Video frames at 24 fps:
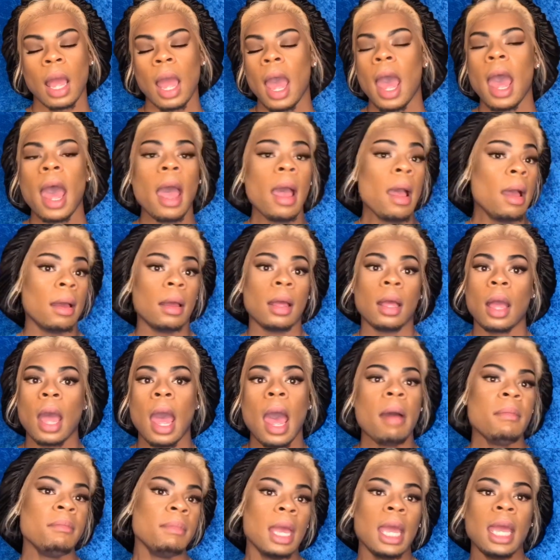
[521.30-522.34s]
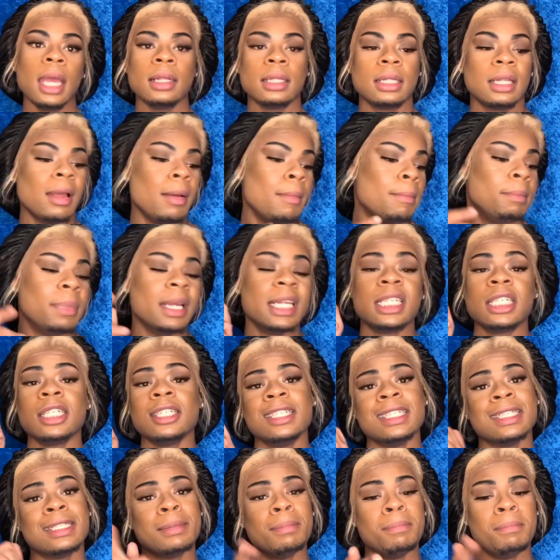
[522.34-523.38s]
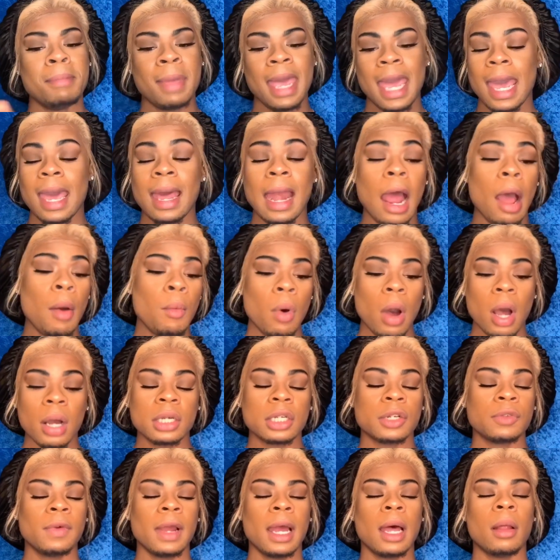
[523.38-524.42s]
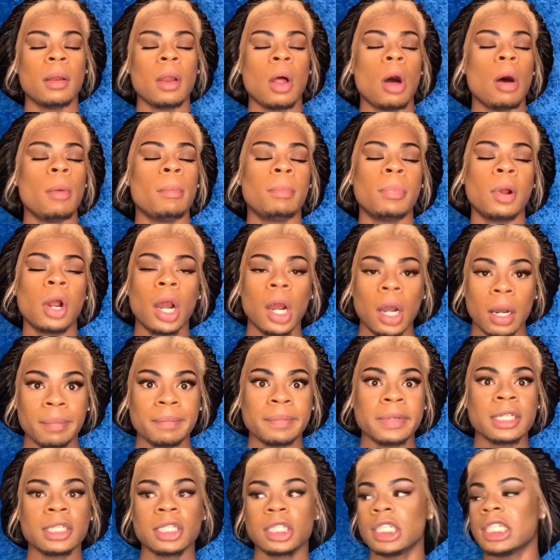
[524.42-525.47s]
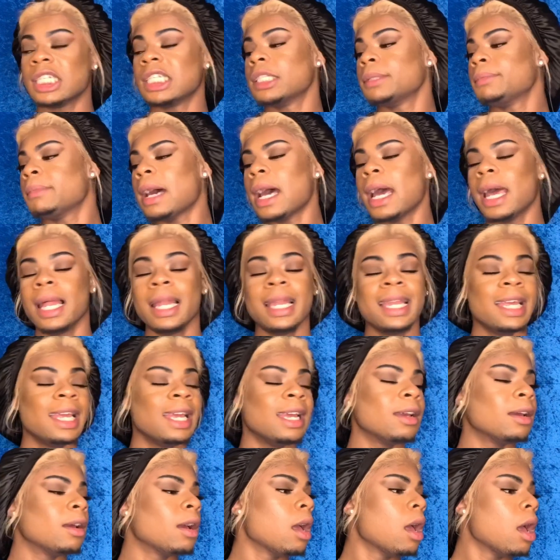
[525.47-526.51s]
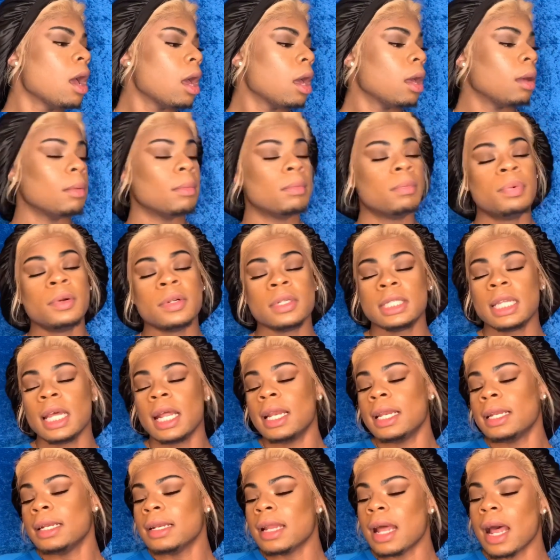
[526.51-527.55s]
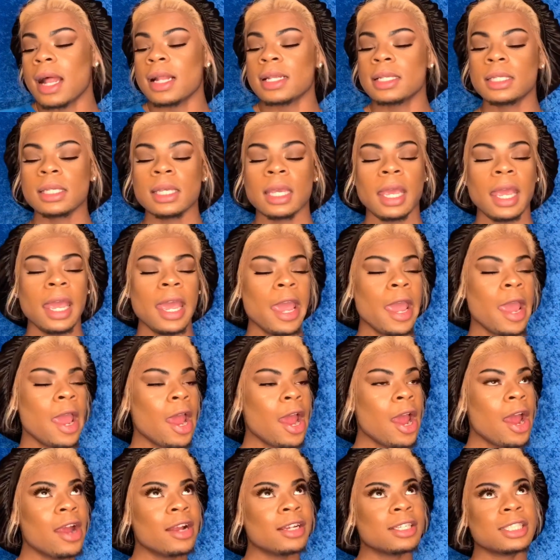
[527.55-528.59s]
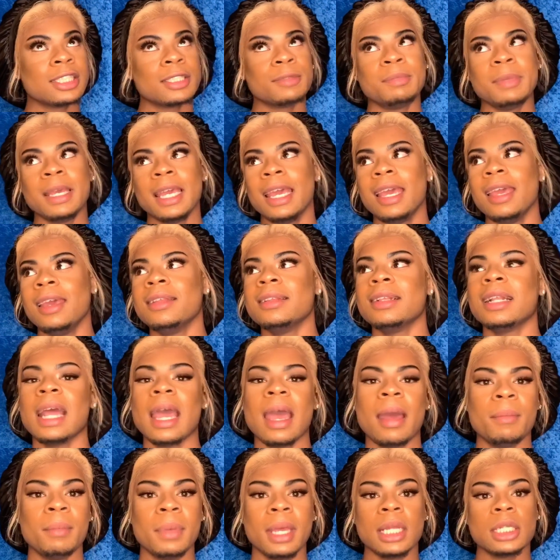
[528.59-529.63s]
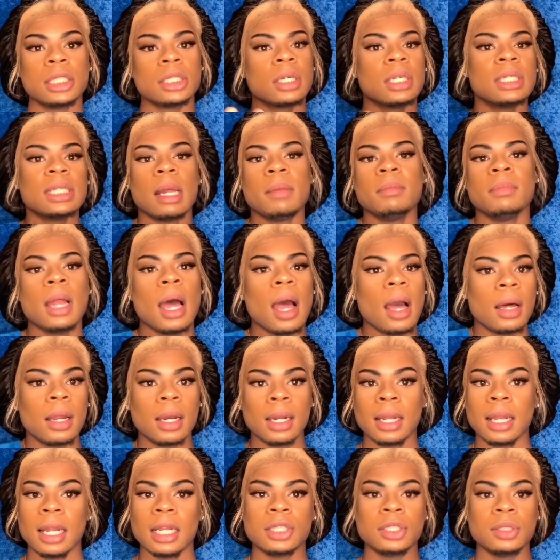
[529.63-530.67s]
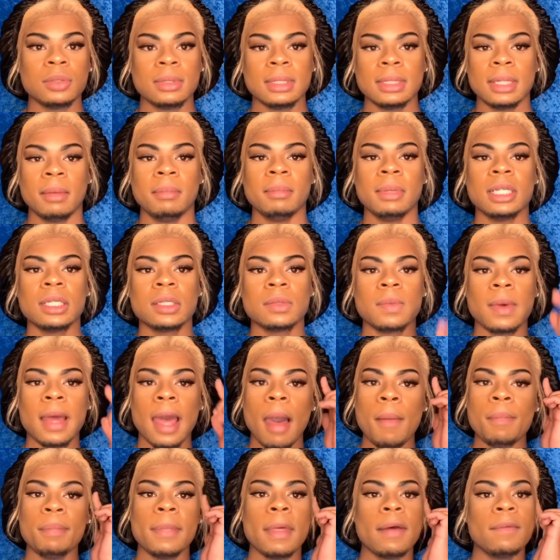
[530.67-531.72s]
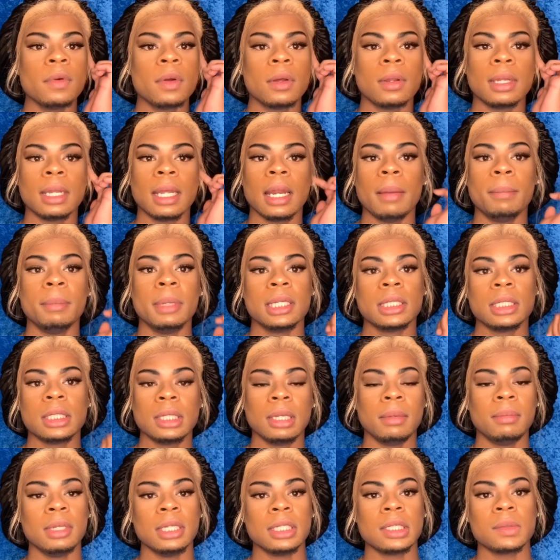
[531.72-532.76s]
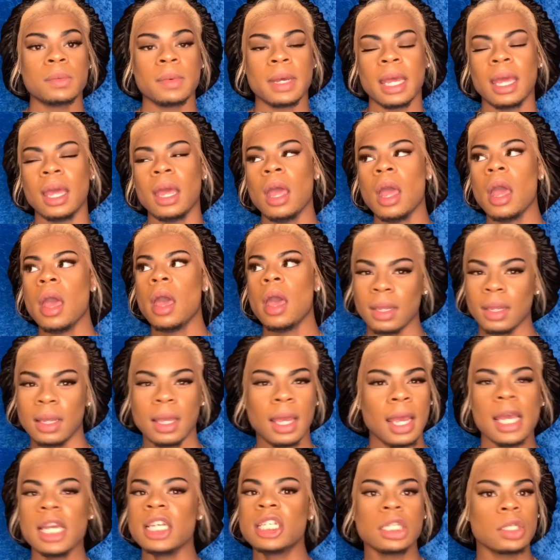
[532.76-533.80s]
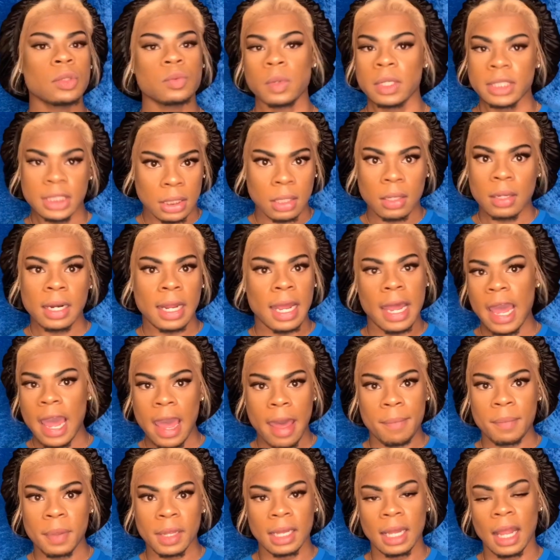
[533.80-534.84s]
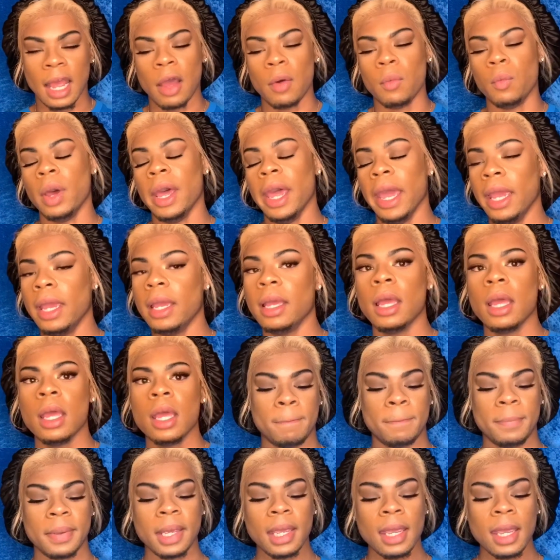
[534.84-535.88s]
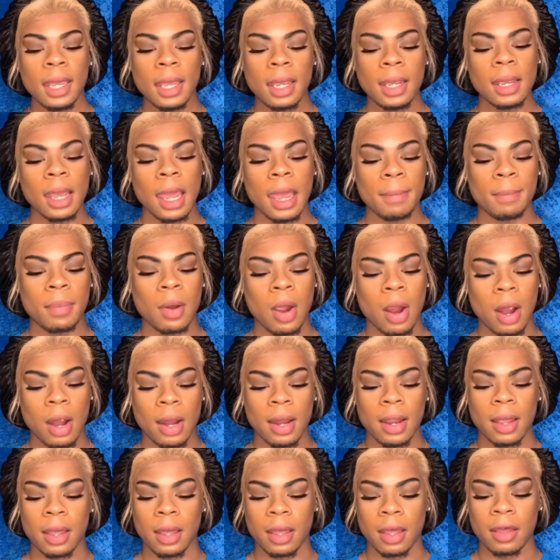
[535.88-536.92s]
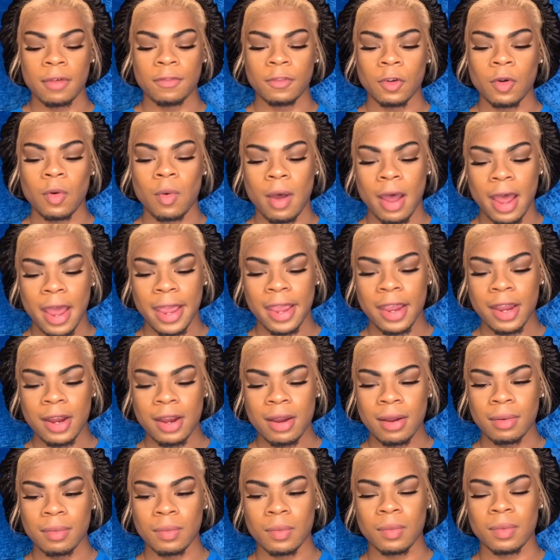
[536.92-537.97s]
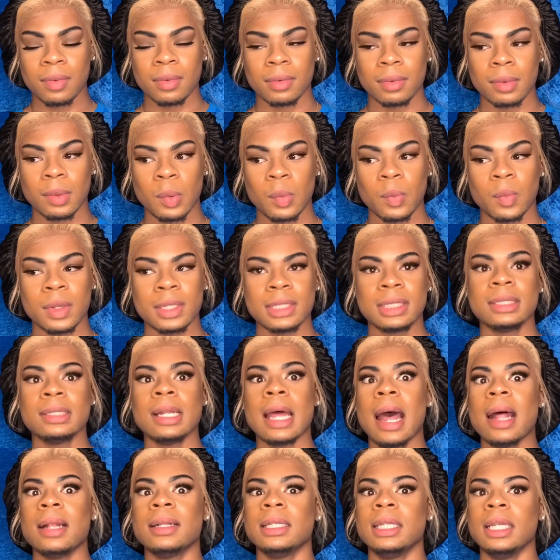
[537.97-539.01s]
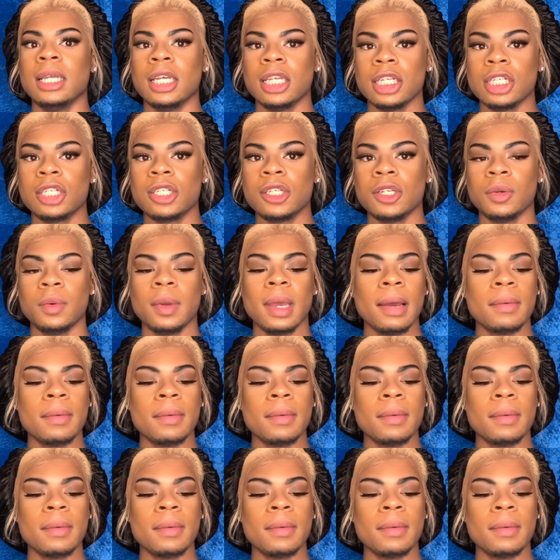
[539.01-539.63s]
I I made them bitches mad. I walked around on purpose just smiling, pretending not to care, just being that bitch. Because I'm not going to let you see me sweat. I'm never going to let a bitch see me sweat. It just wasn't going to happen that way. Being a part of choir was not the issue.